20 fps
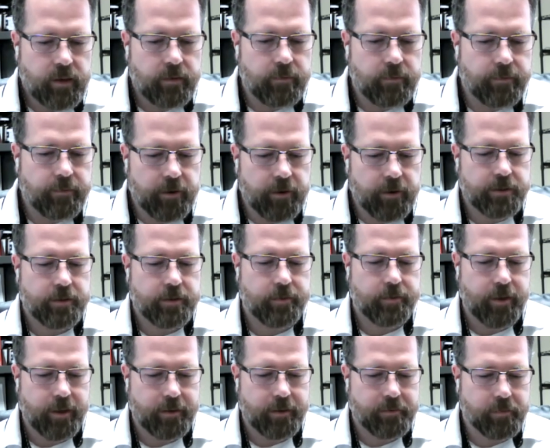first of
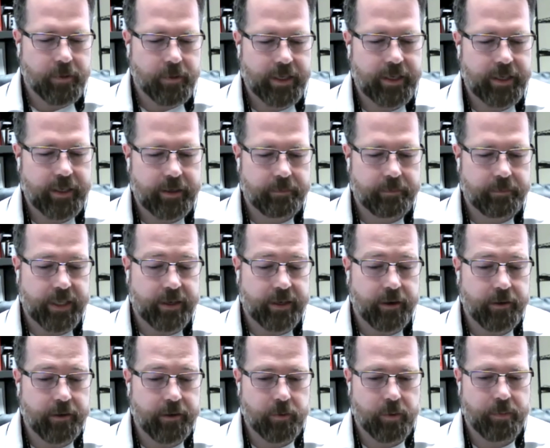all,
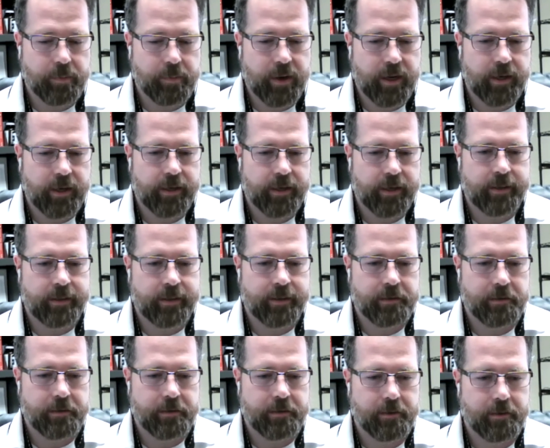because we're buying
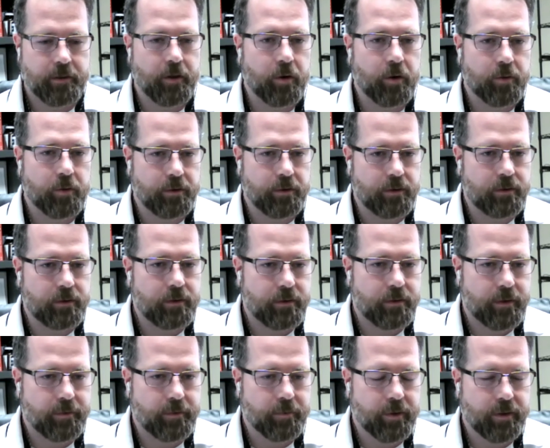local
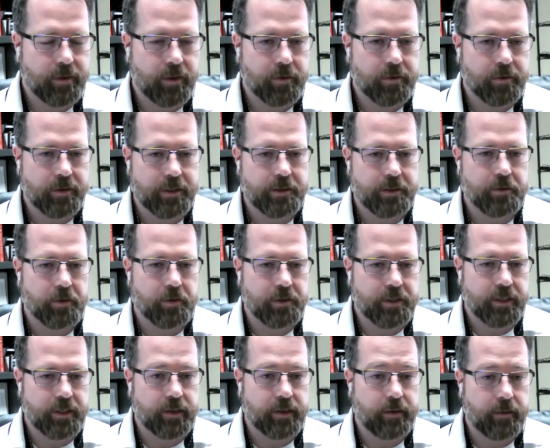and we're locally
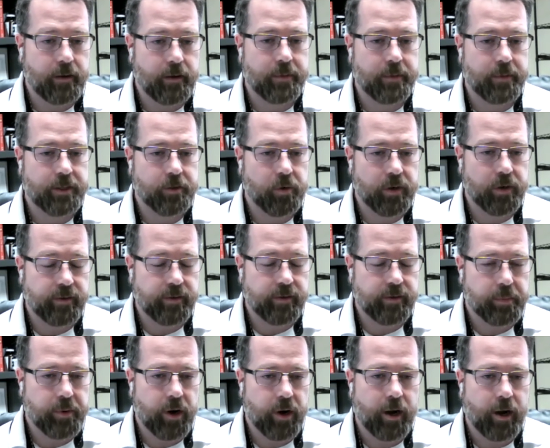sourcing a majority of
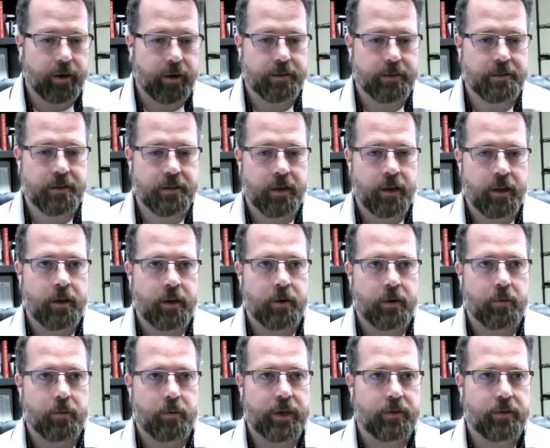our products,
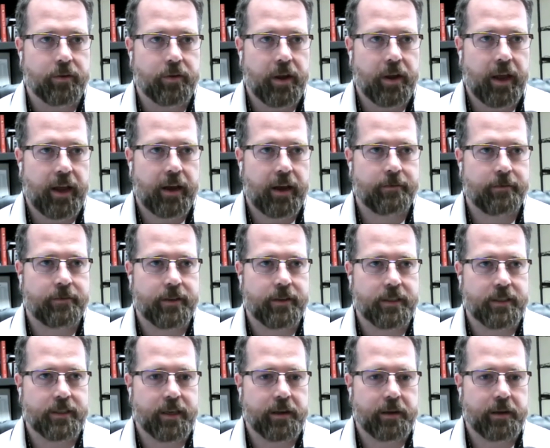we don't have the
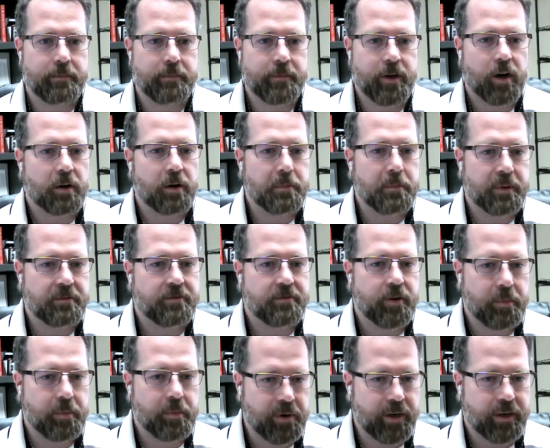same carbon
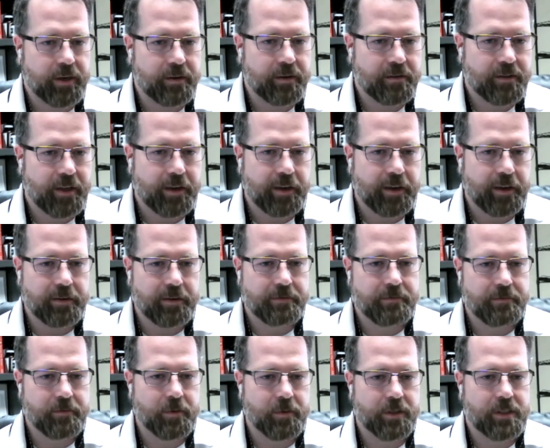footprint that you
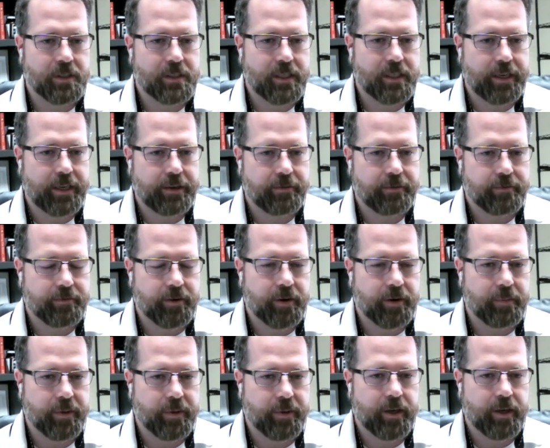would see
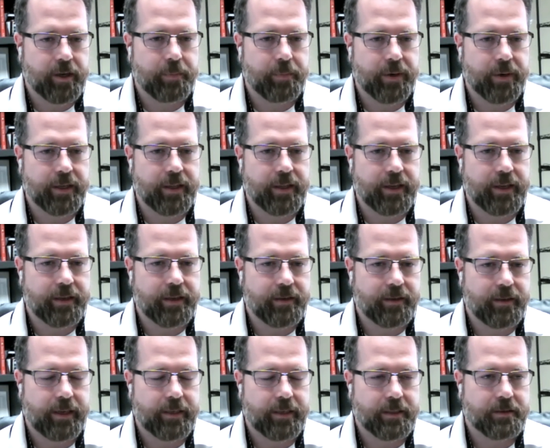from a company that
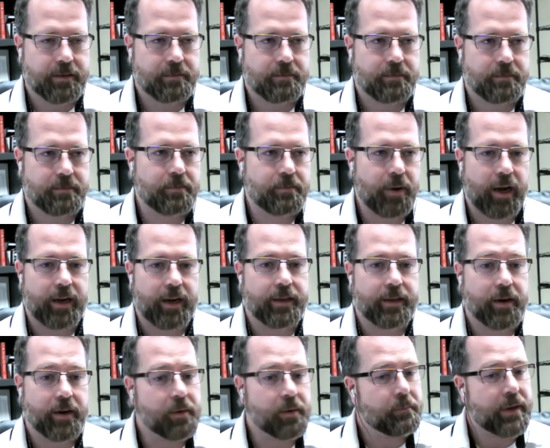is buying
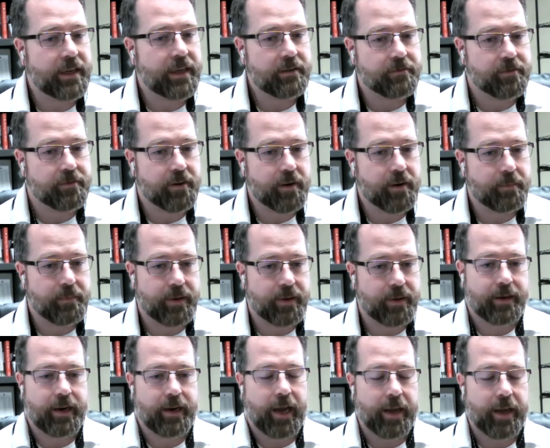their meat from
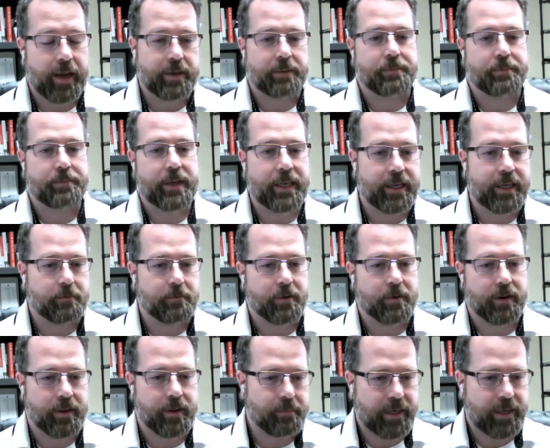an IBP,
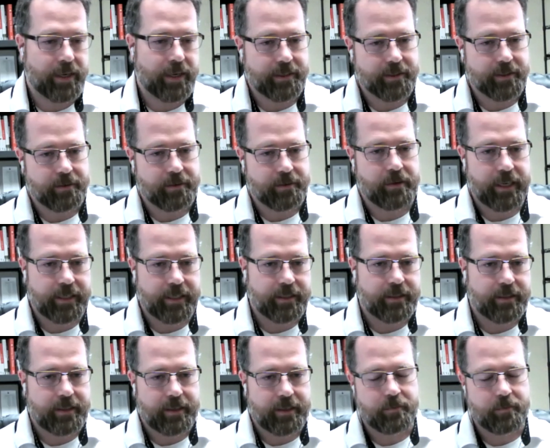where the pigs are
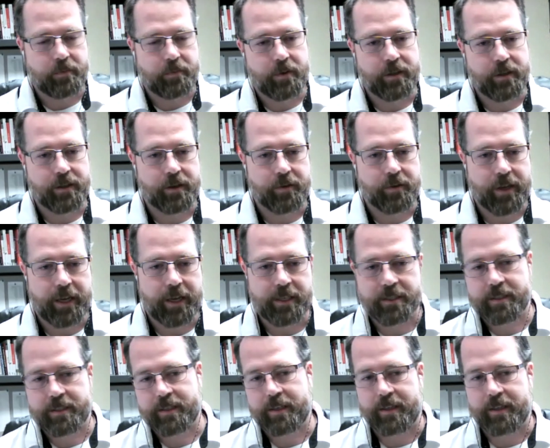raised in one
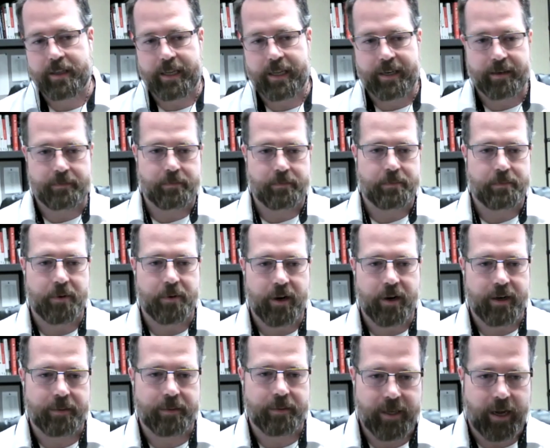location and then brought
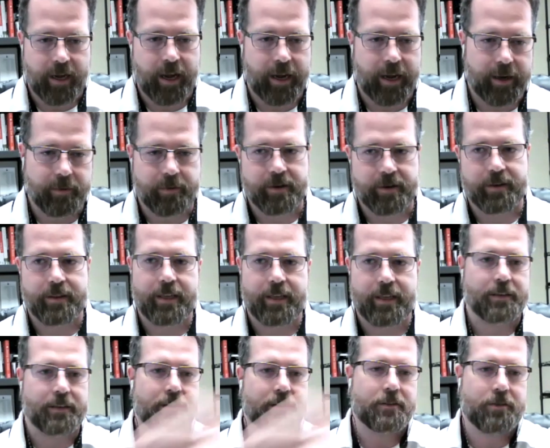up to Iowa and
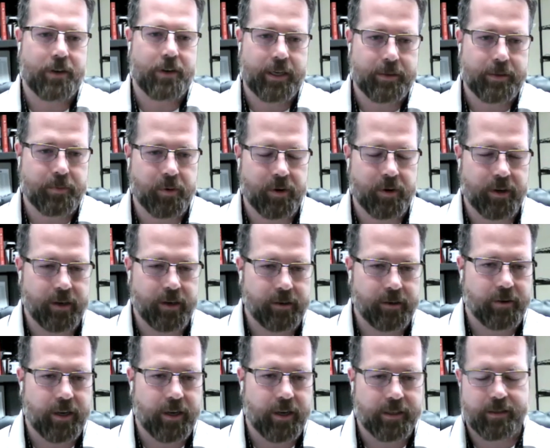then transported
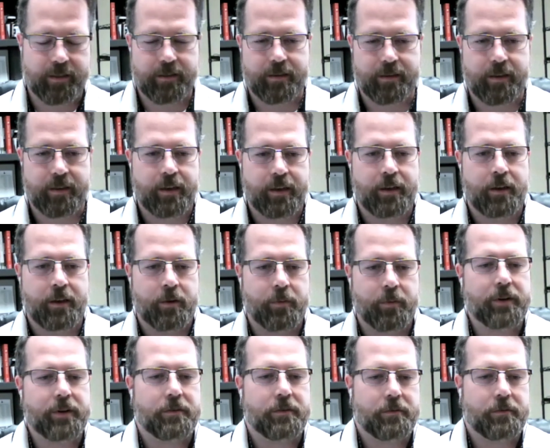across
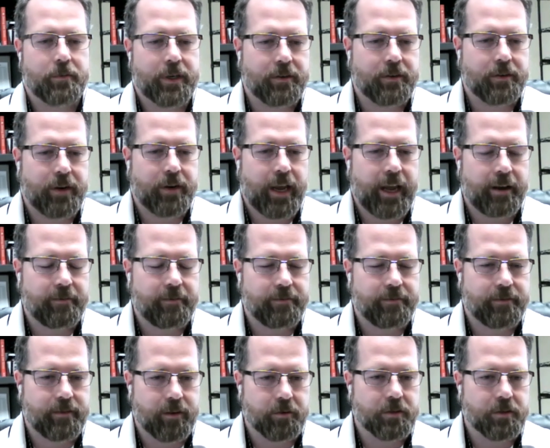we don't have
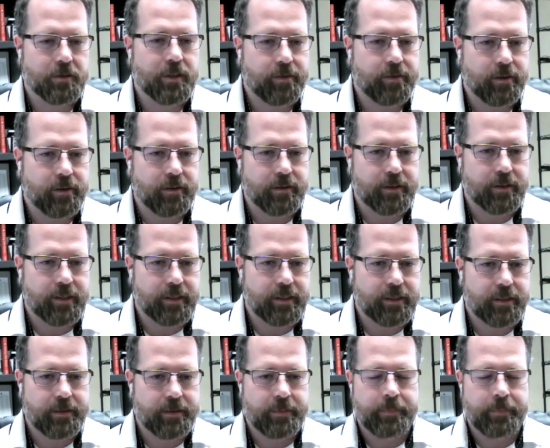those difficulties.